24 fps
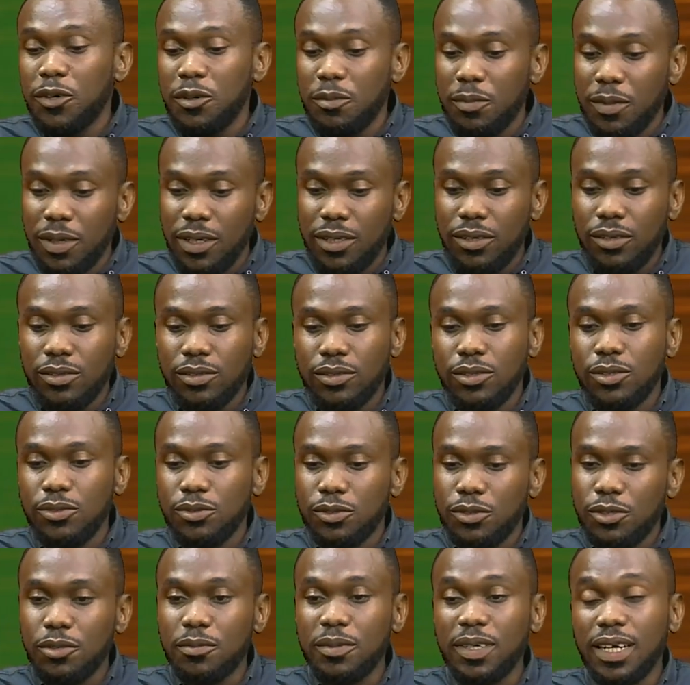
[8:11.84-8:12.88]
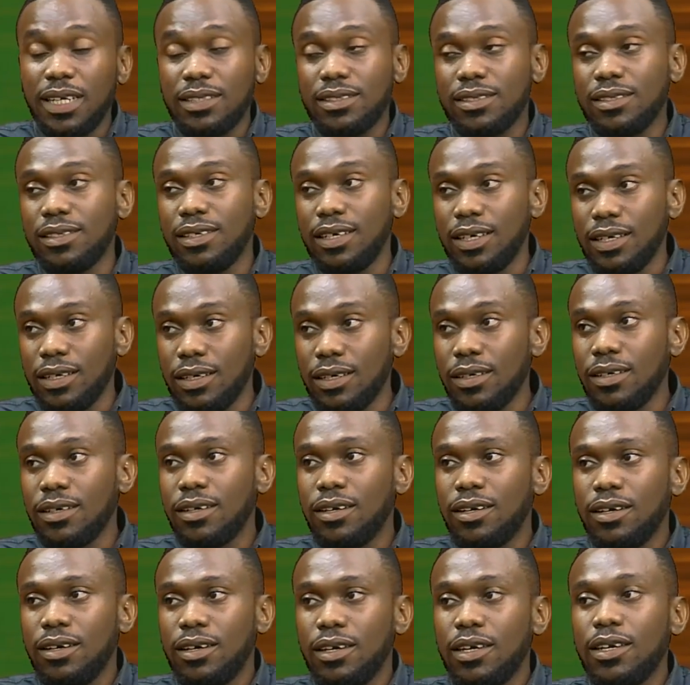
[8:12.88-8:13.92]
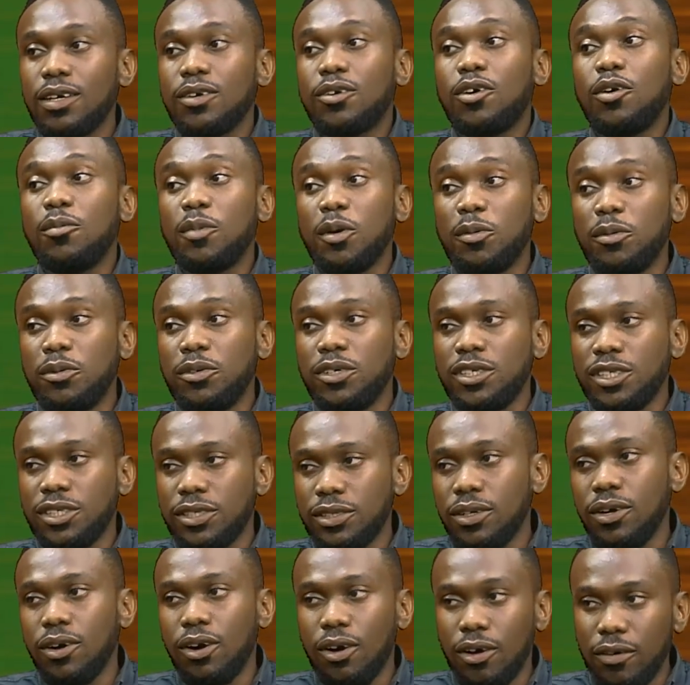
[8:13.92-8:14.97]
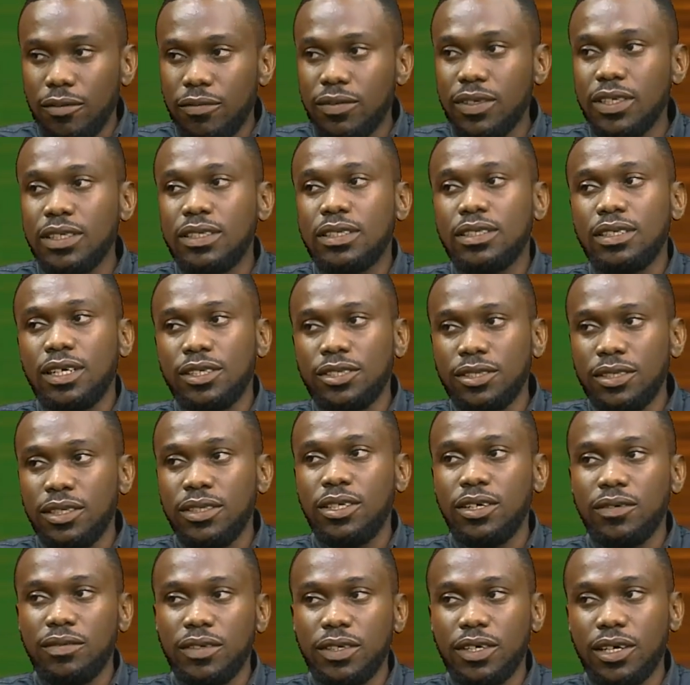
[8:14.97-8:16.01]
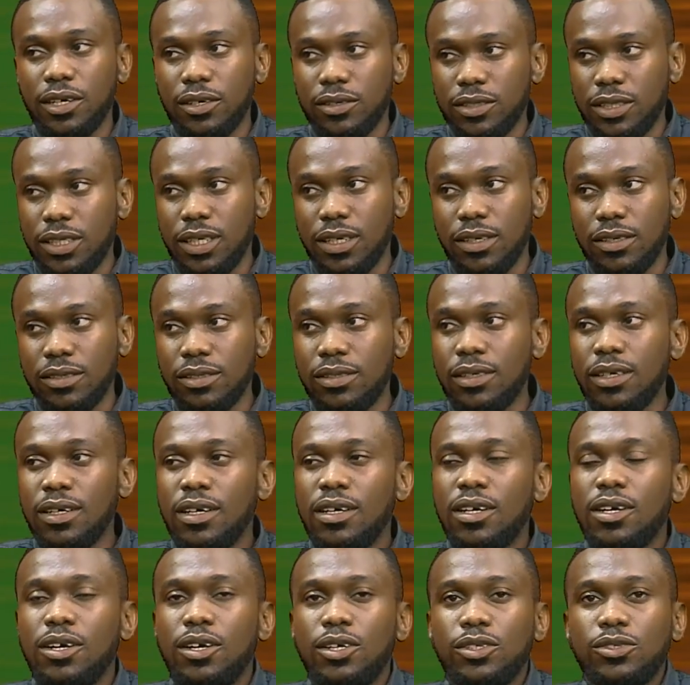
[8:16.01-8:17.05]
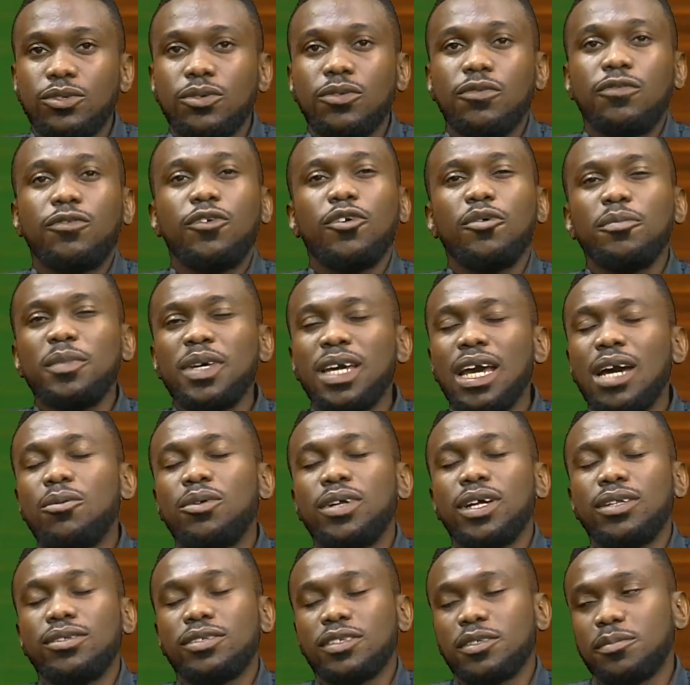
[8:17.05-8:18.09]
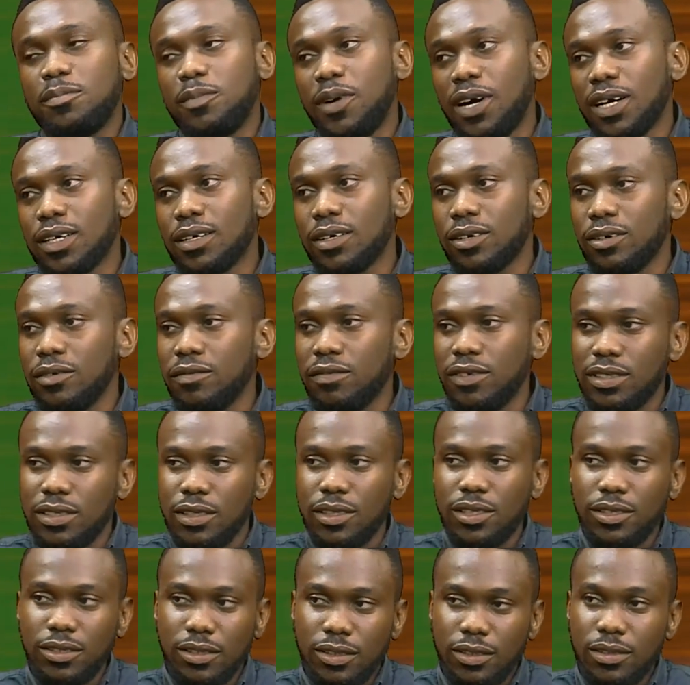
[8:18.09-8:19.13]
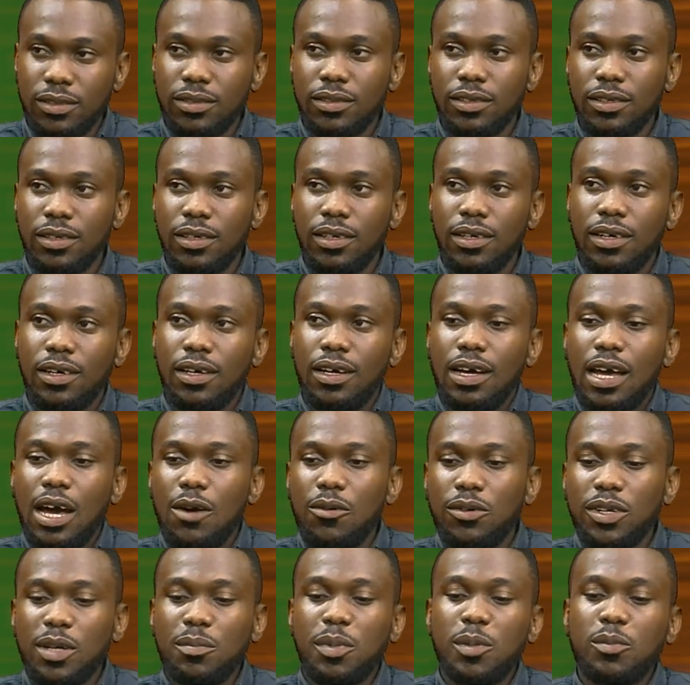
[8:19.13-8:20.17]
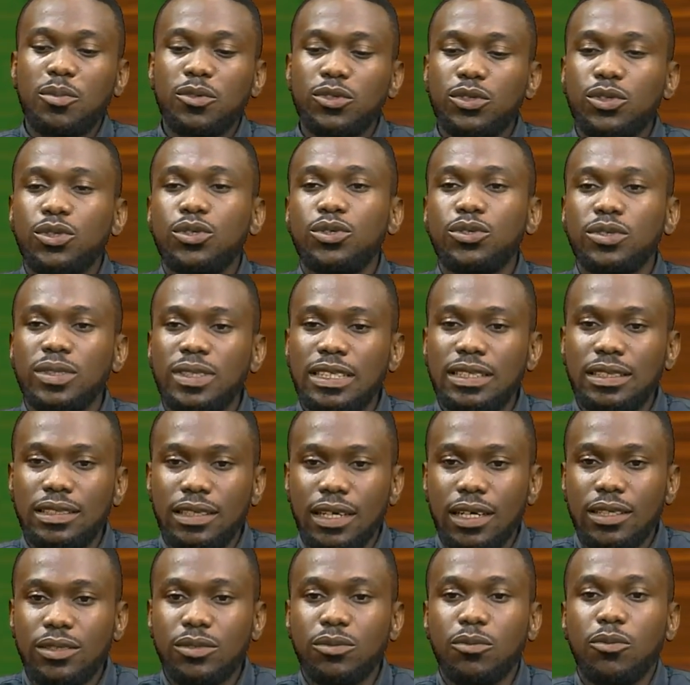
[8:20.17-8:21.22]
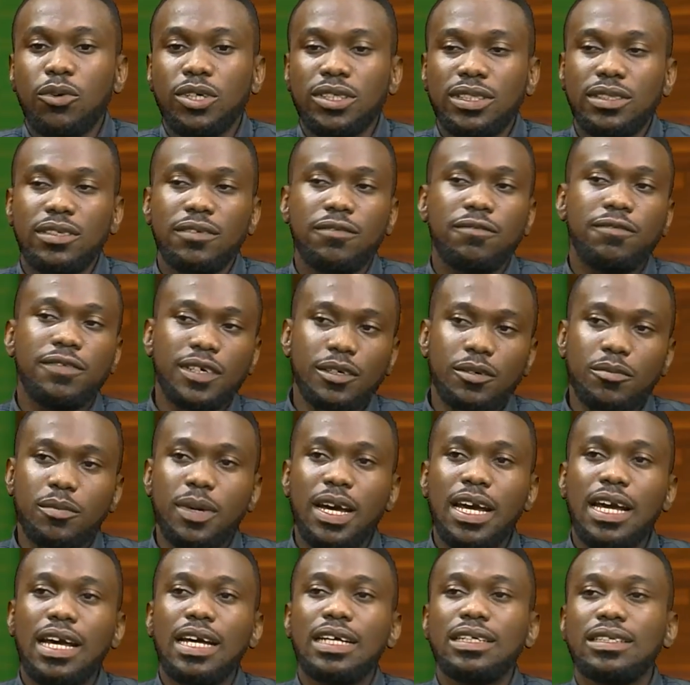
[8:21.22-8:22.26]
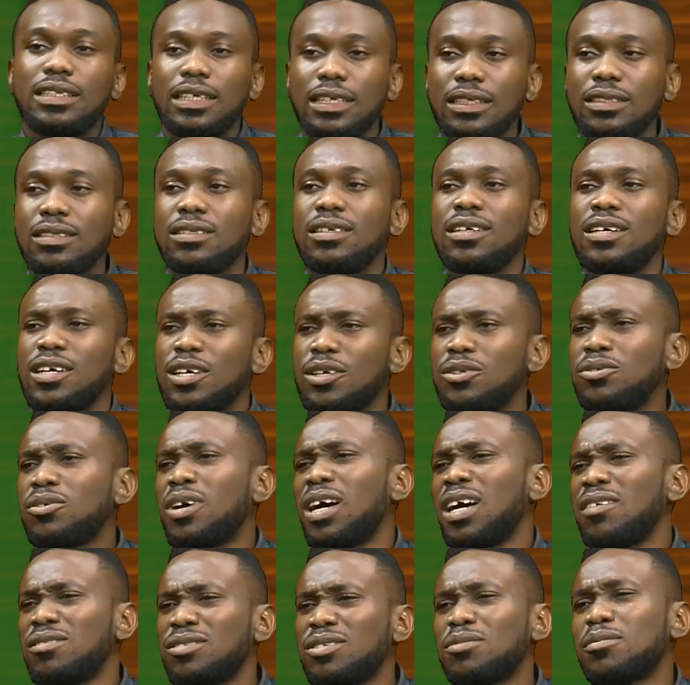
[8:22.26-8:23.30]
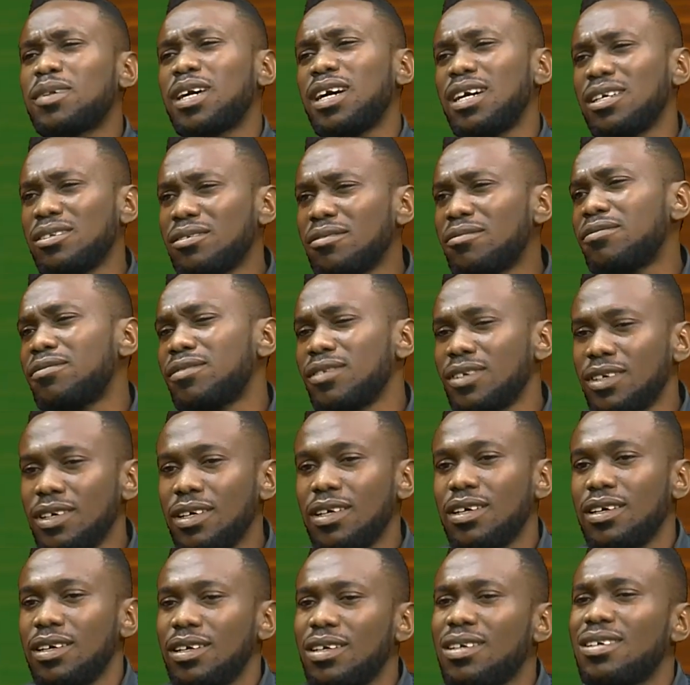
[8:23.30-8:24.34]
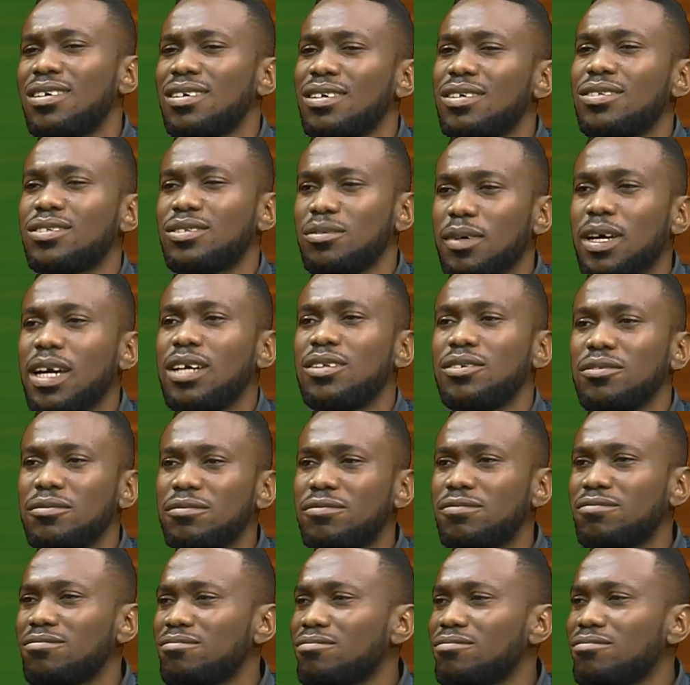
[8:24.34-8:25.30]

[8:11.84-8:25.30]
premiered on YouTube yesterday in commemoration of the International Day of the Girl Child. So for me, I wanted to spark a conversation. I wanted people to use this day to watch the film and then, you know, have some kind of, some kind of